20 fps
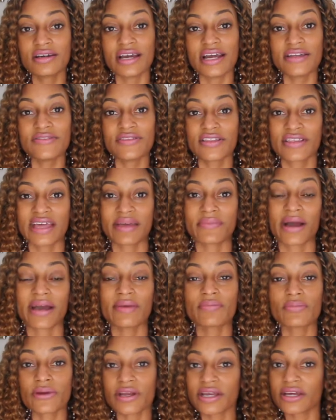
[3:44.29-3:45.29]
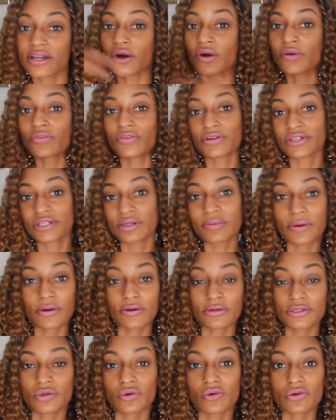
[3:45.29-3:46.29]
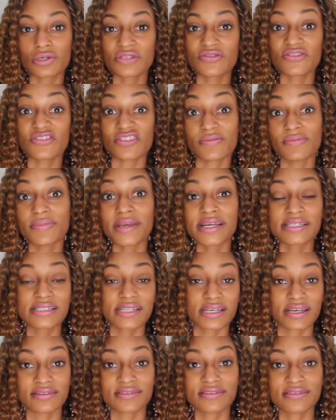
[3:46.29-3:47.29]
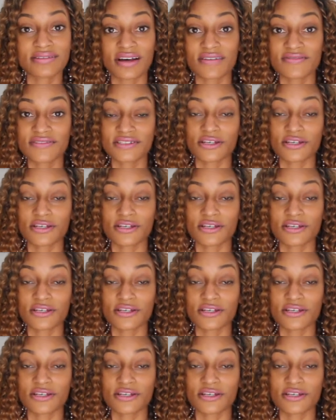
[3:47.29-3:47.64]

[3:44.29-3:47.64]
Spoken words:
and then they might bring it over to Pro Tools for the mixing and stuff.